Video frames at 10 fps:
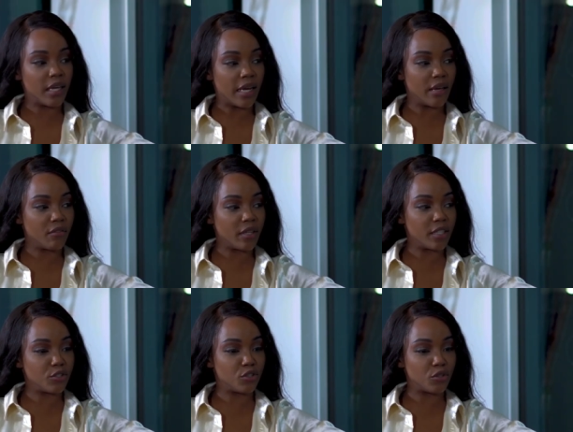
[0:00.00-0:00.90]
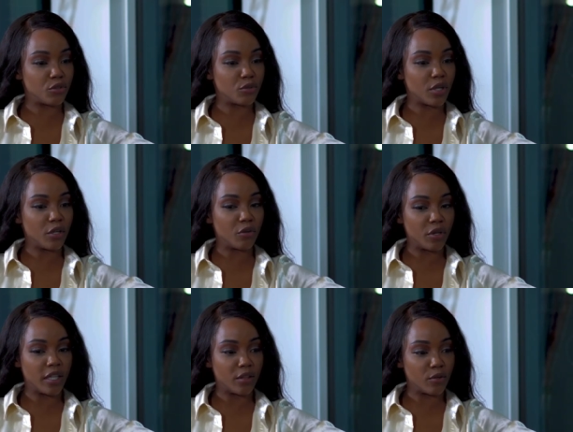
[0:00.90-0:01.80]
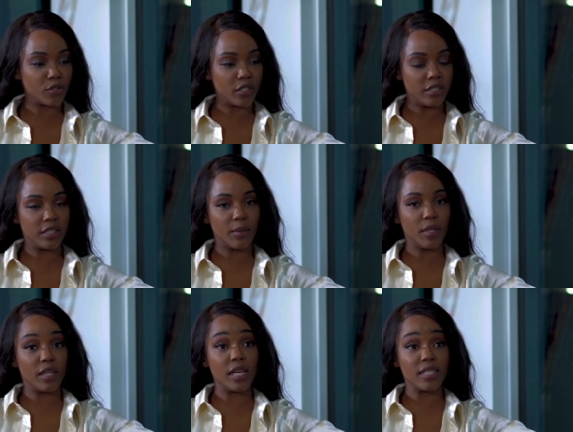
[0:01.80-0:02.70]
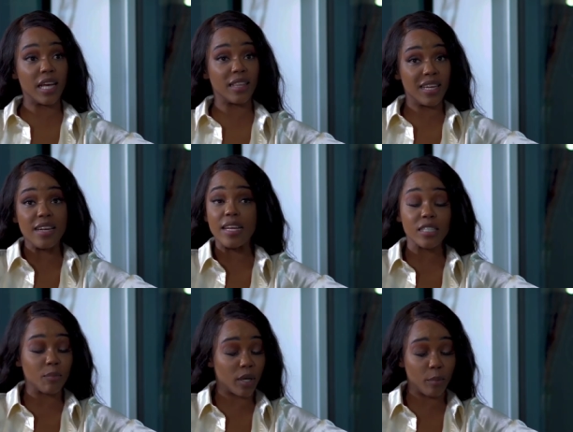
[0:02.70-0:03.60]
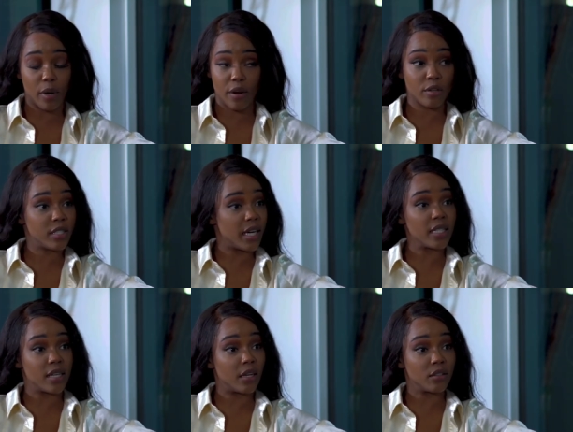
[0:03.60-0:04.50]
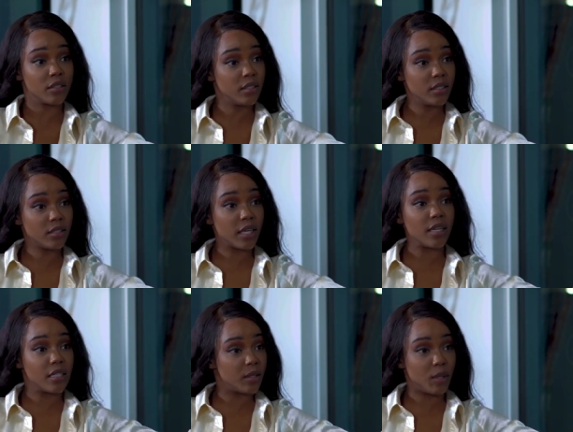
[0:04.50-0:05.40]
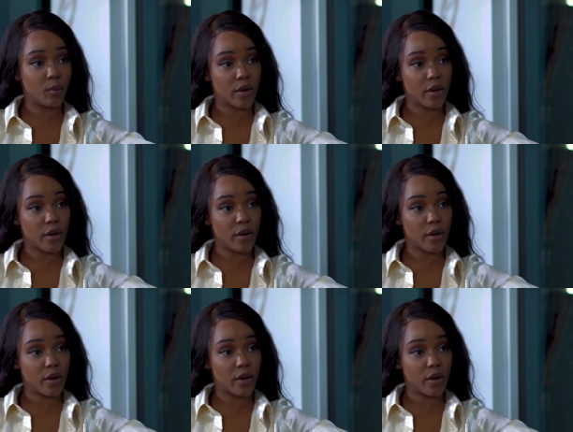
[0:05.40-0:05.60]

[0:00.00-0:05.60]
i and i really do agree that those are some of the things that they need to be prioritized now they need to be